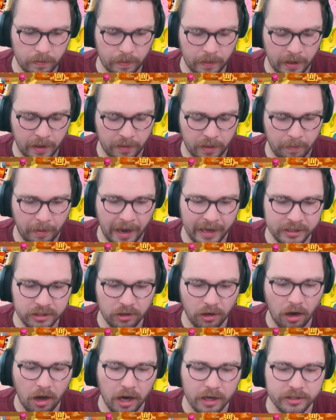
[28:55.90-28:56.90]
And the bats
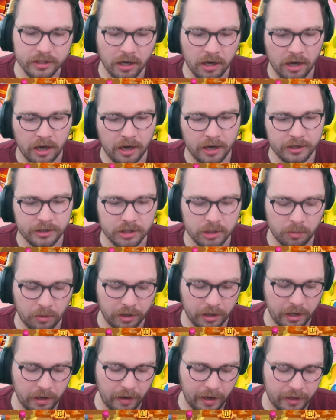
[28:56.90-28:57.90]
are locked on, so we're
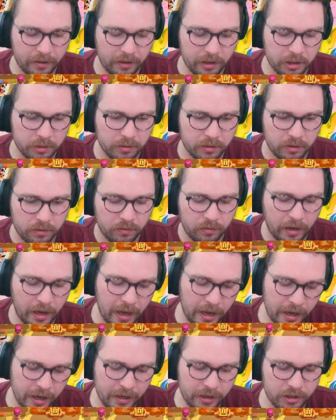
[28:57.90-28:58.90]
going to go like this with the
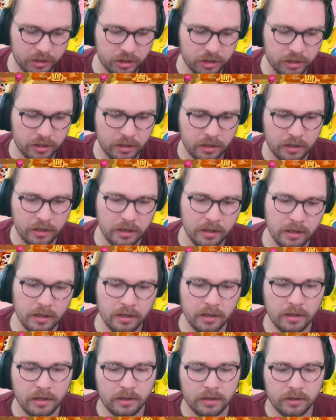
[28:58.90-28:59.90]
rage.
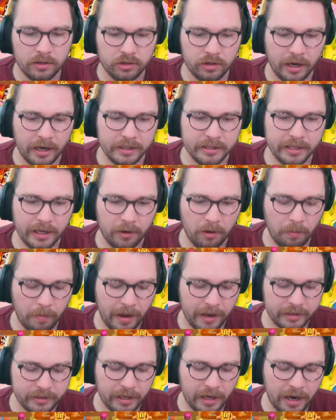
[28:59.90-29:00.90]
Try and cycle
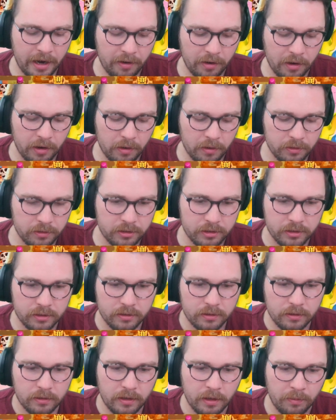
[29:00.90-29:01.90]
back to arrows.
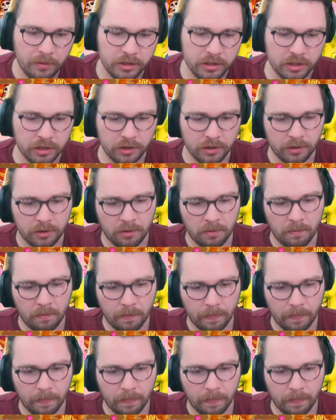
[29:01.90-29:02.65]
We do.